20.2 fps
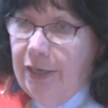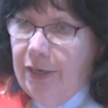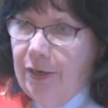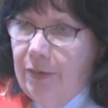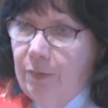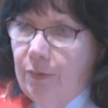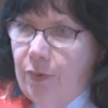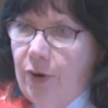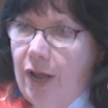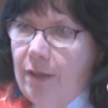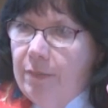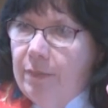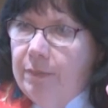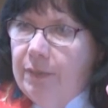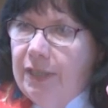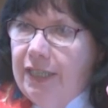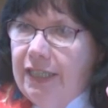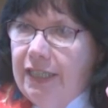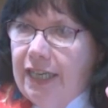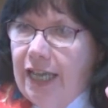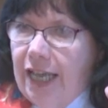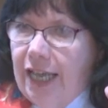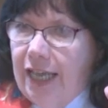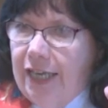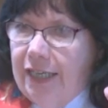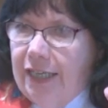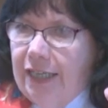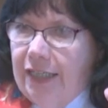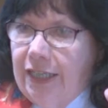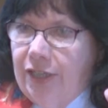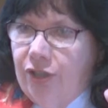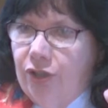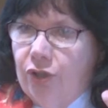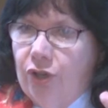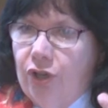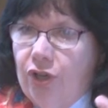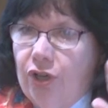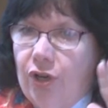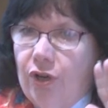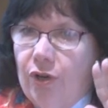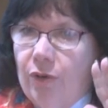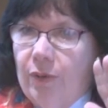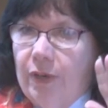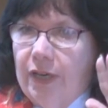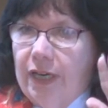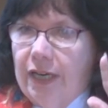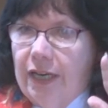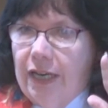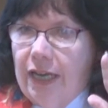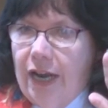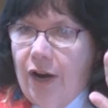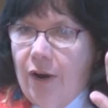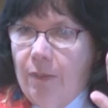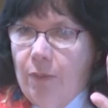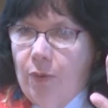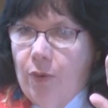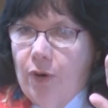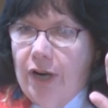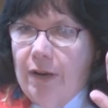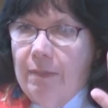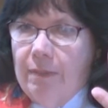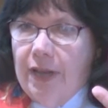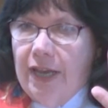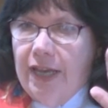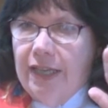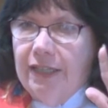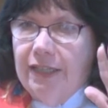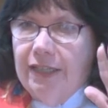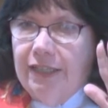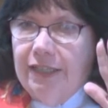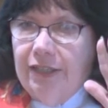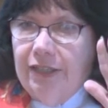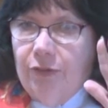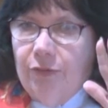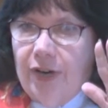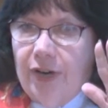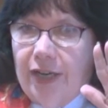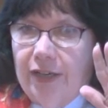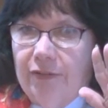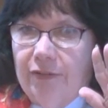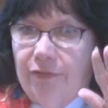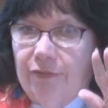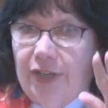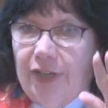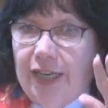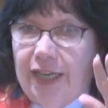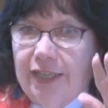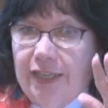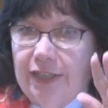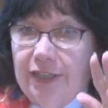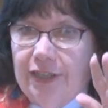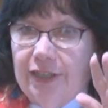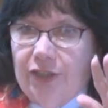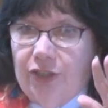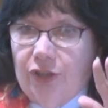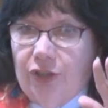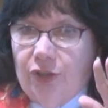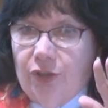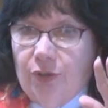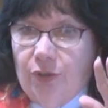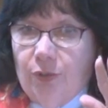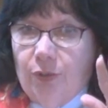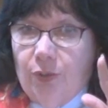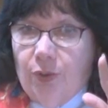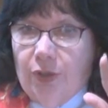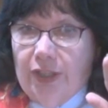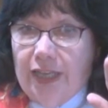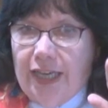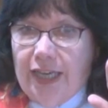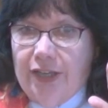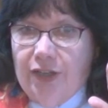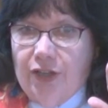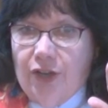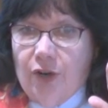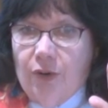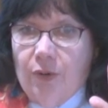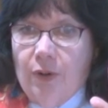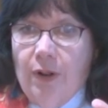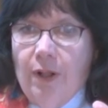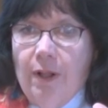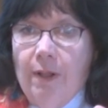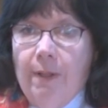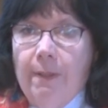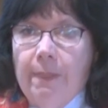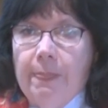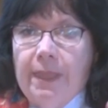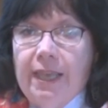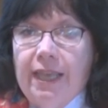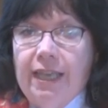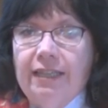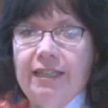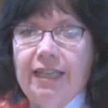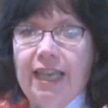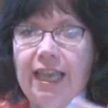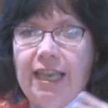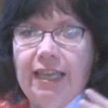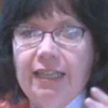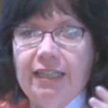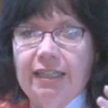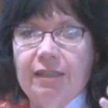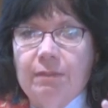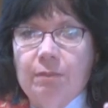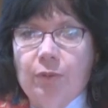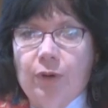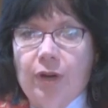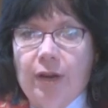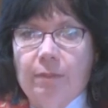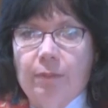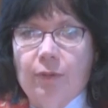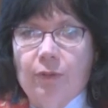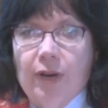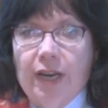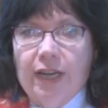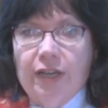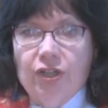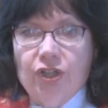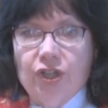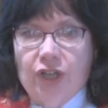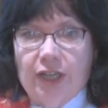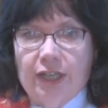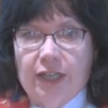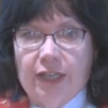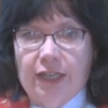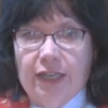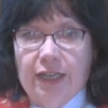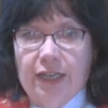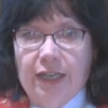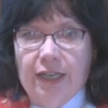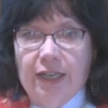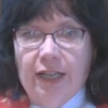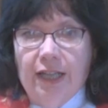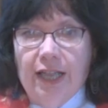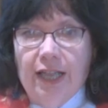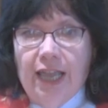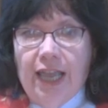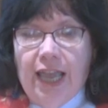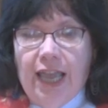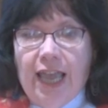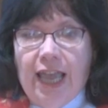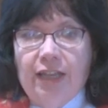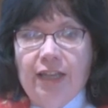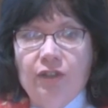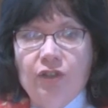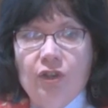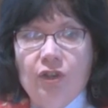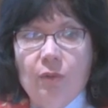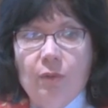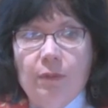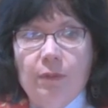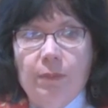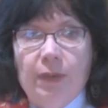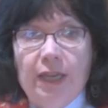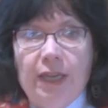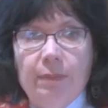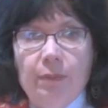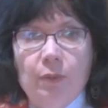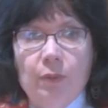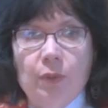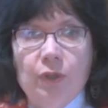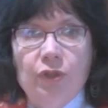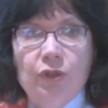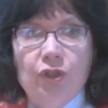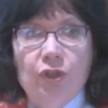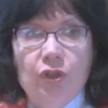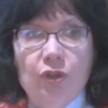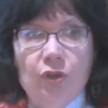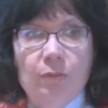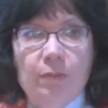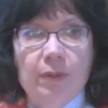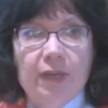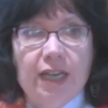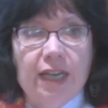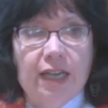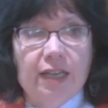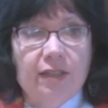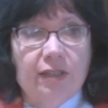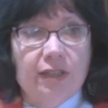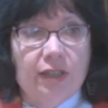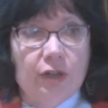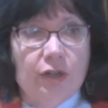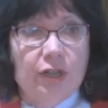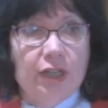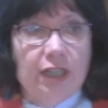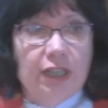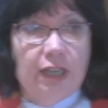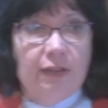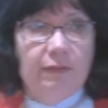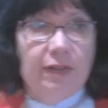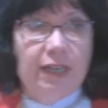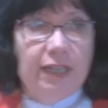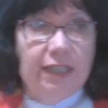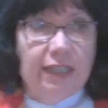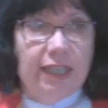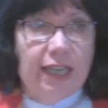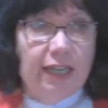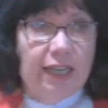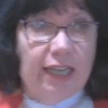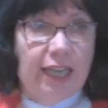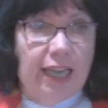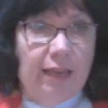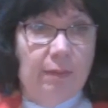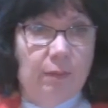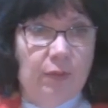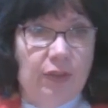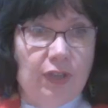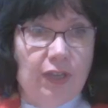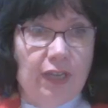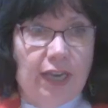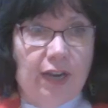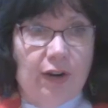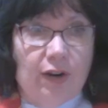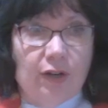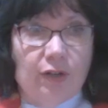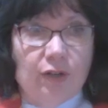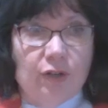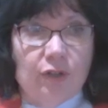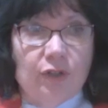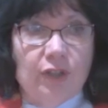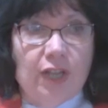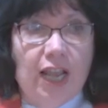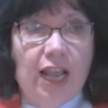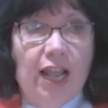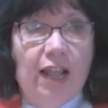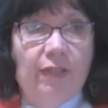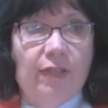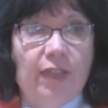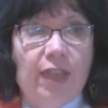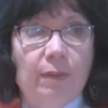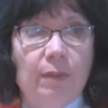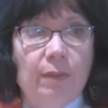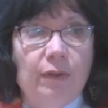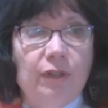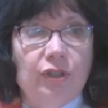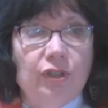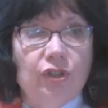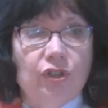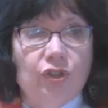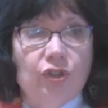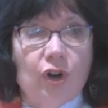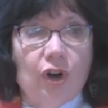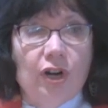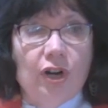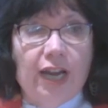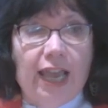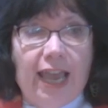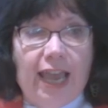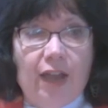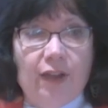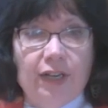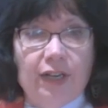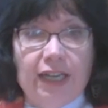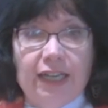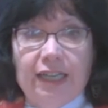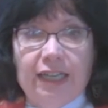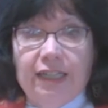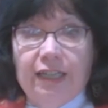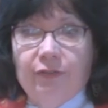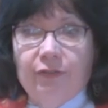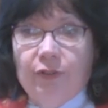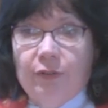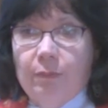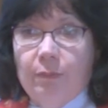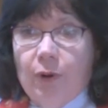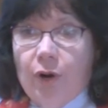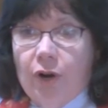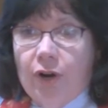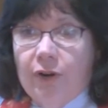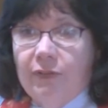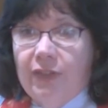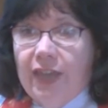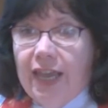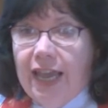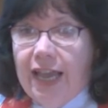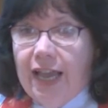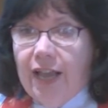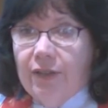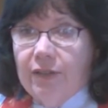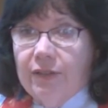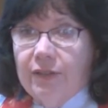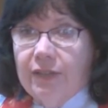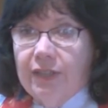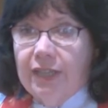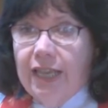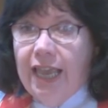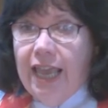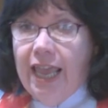Probably not, unless you're going to go to an airport and buy a direct flight to Orlando. It takes some preparation. And so, what people would do because their nativity set came with the characters, they would start out in a different part of the house.